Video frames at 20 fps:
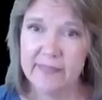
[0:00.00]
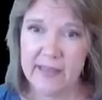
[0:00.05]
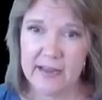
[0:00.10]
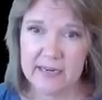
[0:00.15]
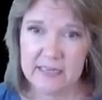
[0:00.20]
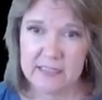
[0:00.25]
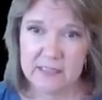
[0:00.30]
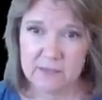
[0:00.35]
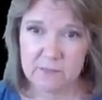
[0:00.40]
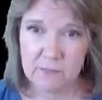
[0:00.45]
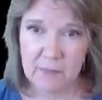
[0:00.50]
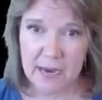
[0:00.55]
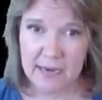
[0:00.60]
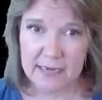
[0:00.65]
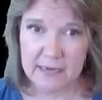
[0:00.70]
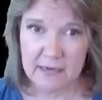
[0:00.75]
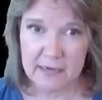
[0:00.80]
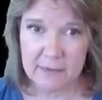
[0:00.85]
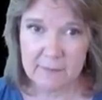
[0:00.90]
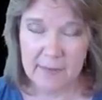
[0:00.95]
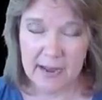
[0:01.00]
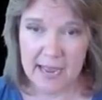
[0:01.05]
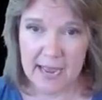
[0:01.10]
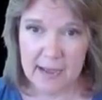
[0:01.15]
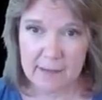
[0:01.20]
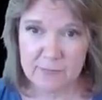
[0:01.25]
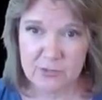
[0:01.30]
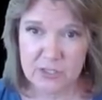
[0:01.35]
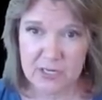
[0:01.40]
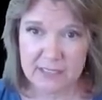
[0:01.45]
That is in my
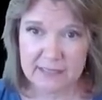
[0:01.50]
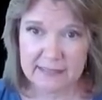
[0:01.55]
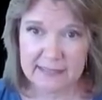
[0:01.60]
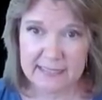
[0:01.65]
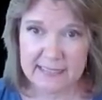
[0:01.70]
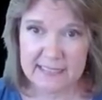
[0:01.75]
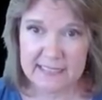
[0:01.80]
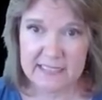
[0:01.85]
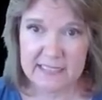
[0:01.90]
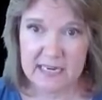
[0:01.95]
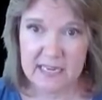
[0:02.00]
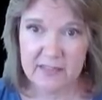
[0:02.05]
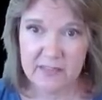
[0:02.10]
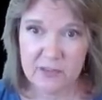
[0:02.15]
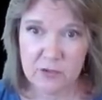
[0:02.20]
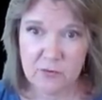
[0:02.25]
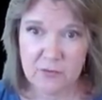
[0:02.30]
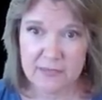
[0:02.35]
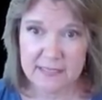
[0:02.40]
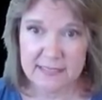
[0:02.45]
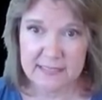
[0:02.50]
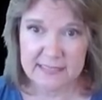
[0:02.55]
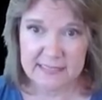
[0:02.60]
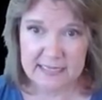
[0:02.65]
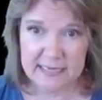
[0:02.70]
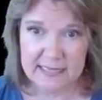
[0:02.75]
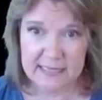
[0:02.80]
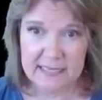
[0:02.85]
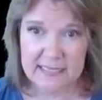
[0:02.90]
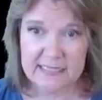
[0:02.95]
object list, you can
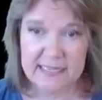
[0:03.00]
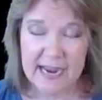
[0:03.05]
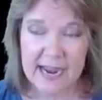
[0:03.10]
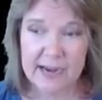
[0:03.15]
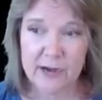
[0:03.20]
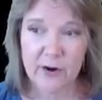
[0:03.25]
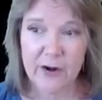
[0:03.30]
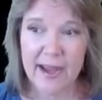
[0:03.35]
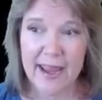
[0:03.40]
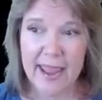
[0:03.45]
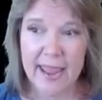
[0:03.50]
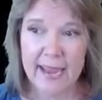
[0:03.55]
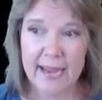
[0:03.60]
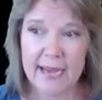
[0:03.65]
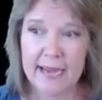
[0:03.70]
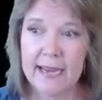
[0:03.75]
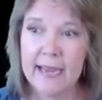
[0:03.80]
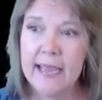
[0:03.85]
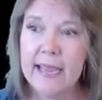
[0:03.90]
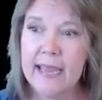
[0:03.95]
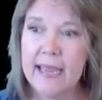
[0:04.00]
see the entire A.